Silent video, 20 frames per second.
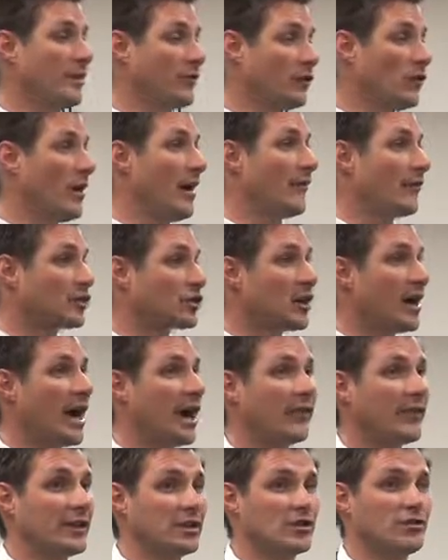If you have a
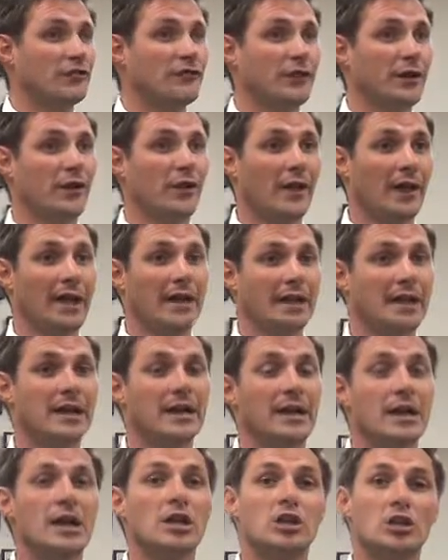child that you feel like,
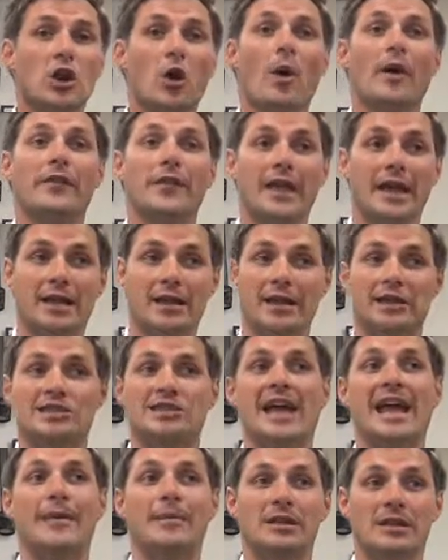you know what, they could
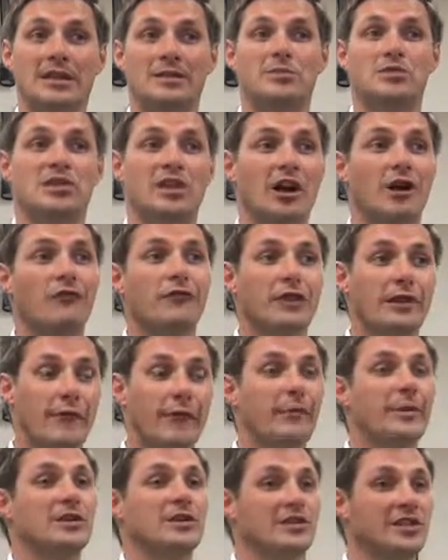examine themselves and it
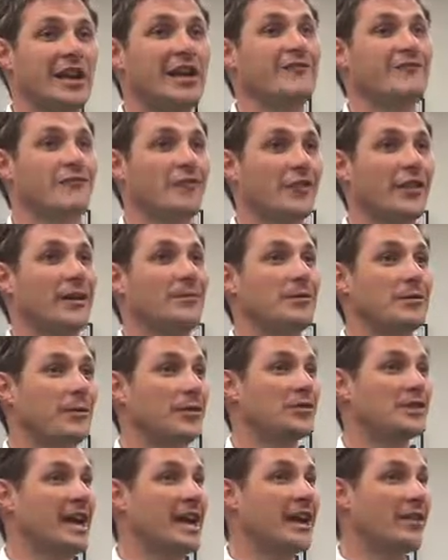would be safe for them to
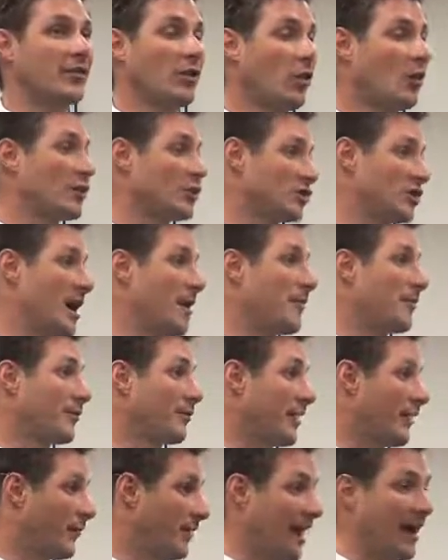partake of the Lord's Supper
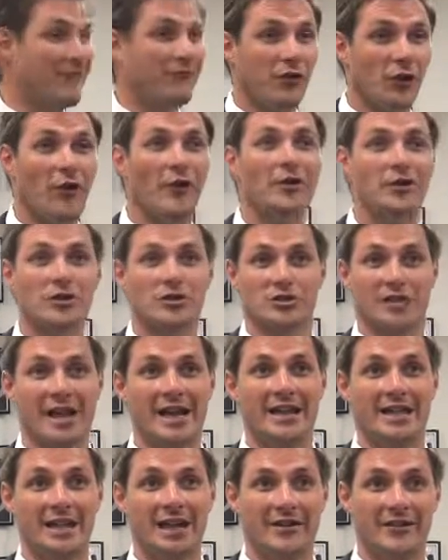and they would have full
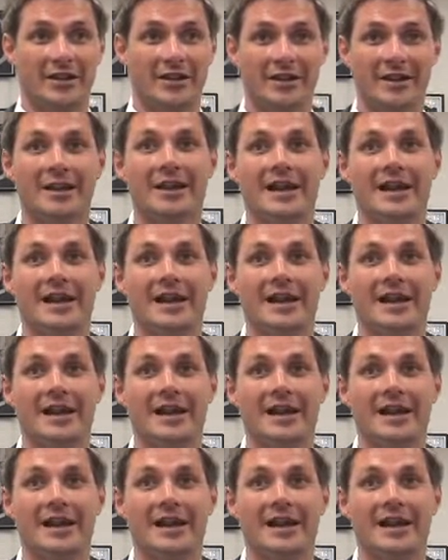understanding of it,